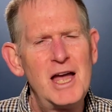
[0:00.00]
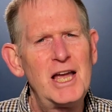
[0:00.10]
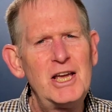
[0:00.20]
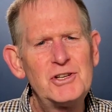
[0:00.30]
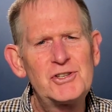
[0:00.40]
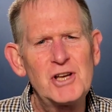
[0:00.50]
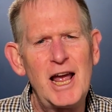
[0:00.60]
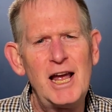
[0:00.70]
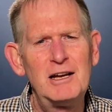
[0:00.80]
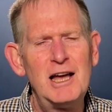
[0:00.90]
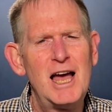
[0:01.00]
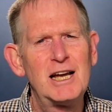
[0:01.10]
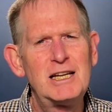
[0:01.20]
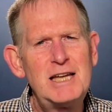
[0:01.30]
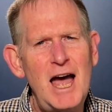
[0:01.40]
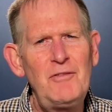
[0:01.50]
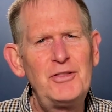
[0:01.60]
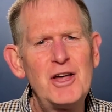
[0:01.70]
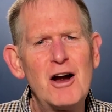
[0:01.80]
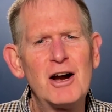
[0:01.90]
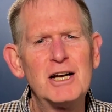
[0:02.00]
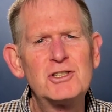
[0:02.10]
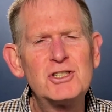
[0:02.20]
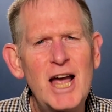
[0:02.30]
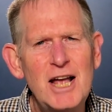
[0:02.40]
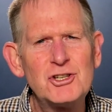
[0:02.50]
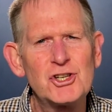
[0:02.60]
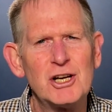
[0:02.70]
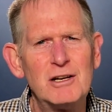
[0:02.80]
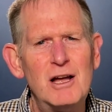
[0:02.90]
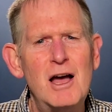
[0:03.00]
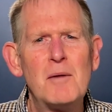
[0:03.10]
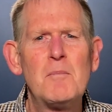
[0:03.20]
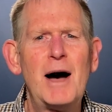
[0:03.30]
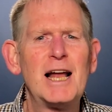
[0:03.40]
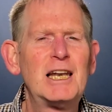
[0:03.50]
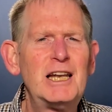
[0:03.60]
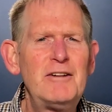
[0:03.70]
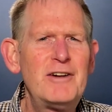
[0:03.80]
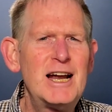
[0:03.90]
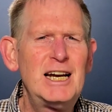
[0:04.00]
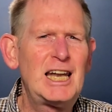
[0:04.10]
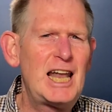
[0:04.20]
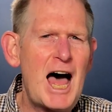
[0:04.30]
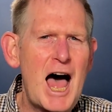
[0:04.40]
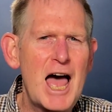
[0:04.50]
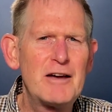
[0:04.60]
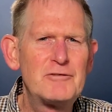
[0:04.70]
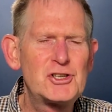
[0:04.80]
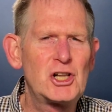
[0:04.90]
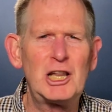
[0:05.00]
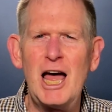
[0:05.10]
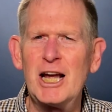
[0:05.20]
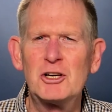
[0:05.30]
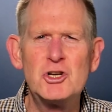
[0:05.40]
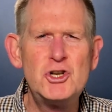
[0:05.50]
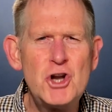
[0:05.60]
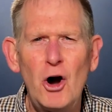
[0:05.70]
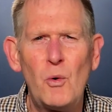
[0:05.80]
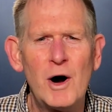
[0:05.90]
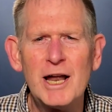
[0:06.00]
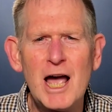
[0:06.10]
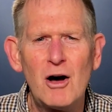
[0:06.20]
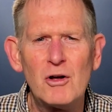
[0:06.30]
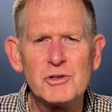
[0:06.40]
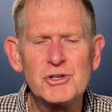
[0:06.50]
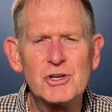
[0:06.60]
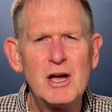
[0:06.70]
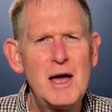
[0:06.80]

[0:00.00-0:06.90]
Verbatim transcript: He's saying, get their attention by living lives like no one else,